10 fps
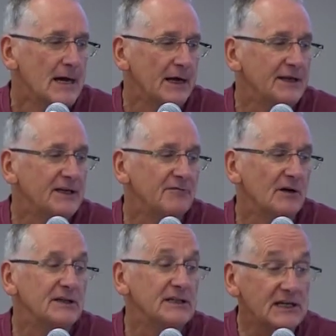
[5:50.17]
And he
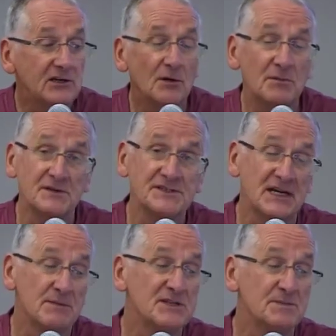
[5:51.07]
defined the eco
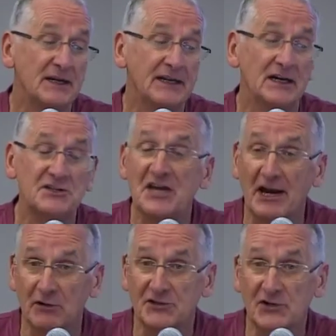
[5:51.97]
museum as being a
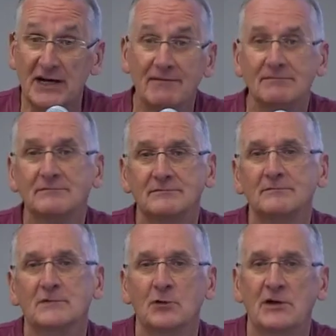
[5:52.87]
territory
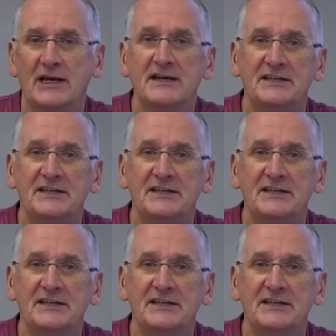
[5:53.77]
okay, a